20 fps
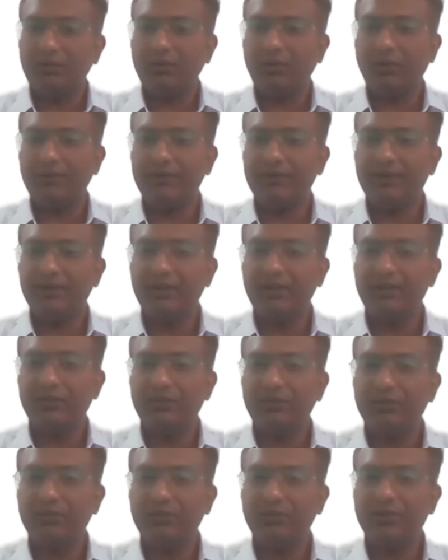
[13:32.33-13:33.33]
of the
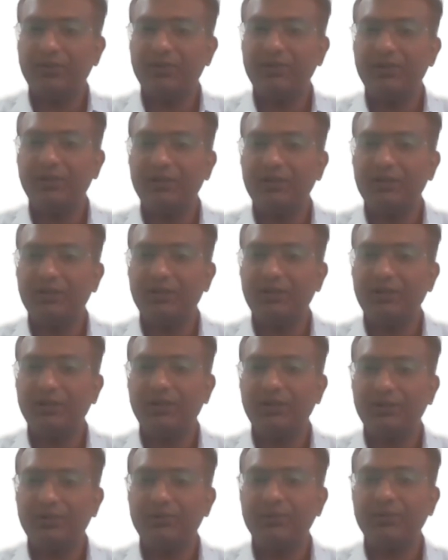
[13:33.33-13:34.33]
original
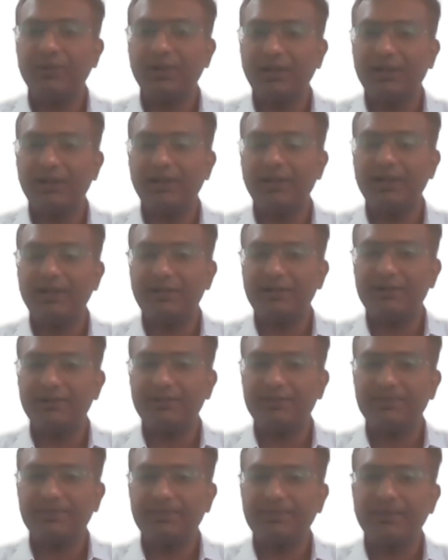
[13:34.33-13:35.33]
two
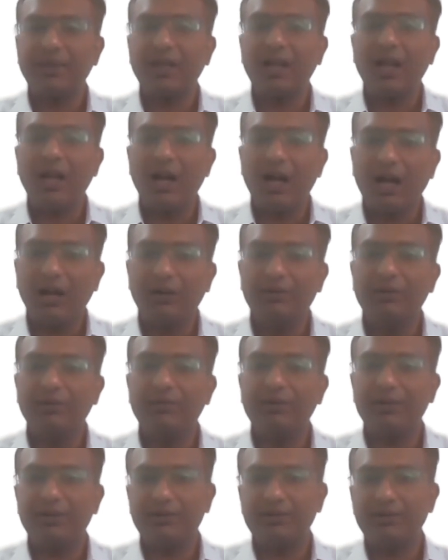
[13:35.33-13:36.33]
containers.
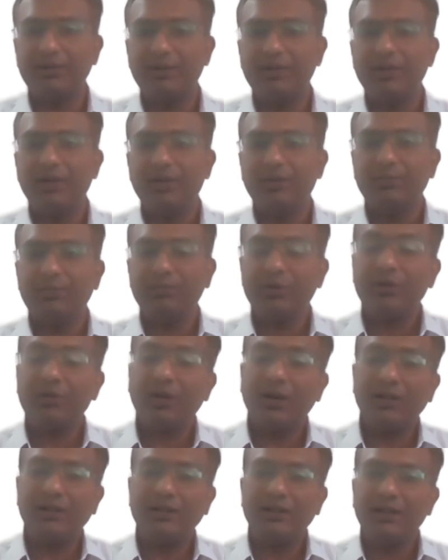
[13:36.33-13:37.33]
However,
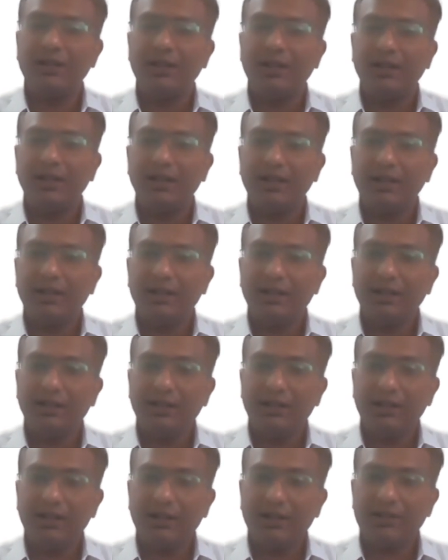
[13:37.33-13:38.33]
because
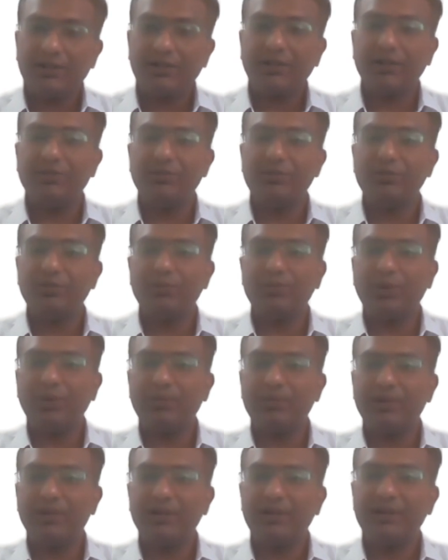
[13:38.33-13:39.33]
extensive
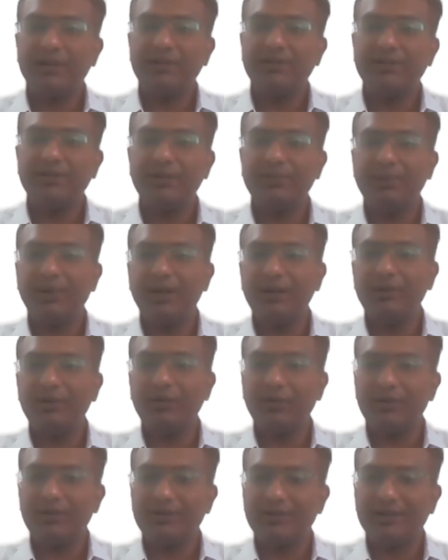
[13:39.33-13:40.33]
properties
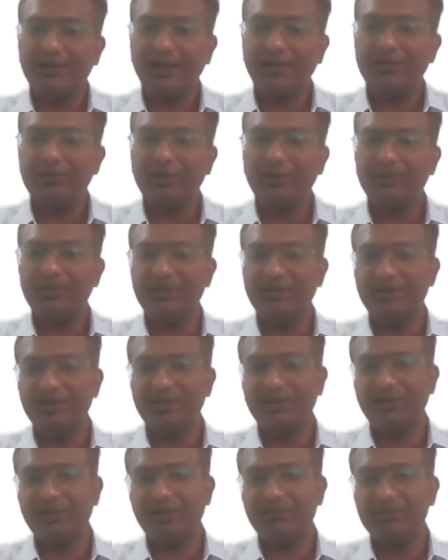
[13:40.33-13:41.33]
depend on size of the
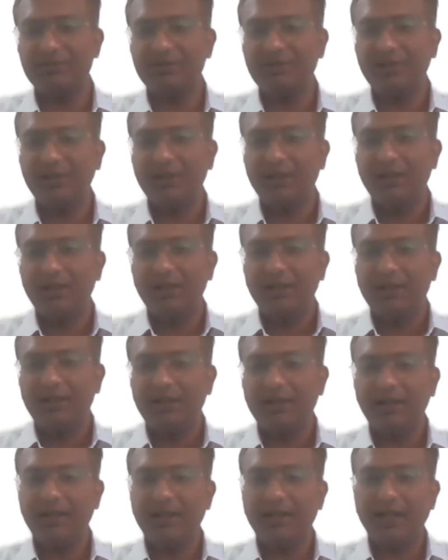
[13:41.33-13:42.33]
systems,
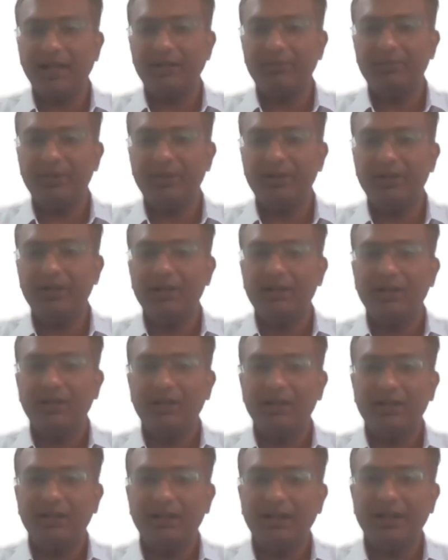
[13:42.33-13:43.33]
they can be
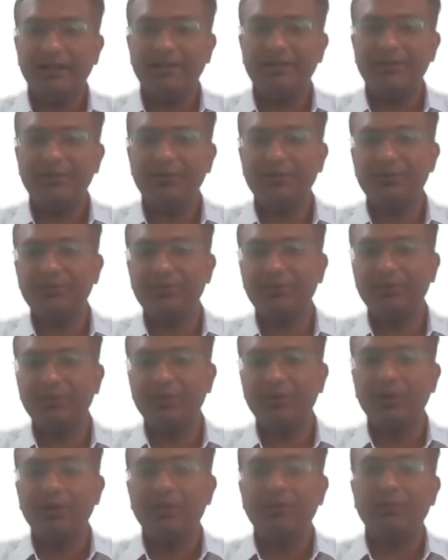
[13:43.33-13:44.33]
less
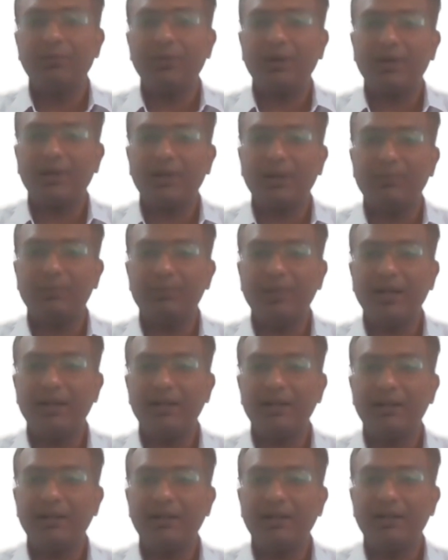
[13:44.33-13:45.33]
useful for
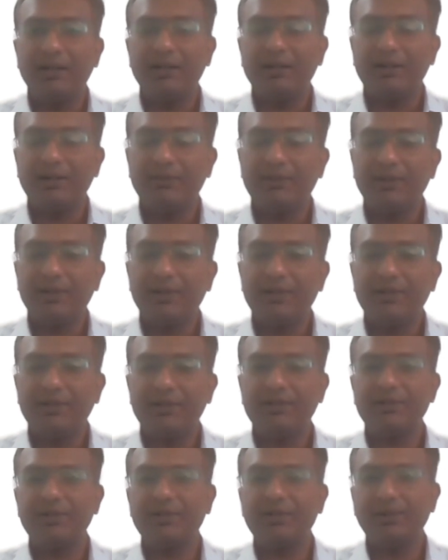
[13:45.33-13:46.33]
comparing different
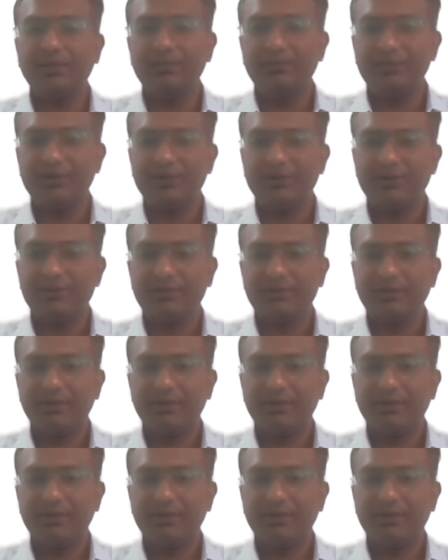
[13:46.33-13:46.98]
systems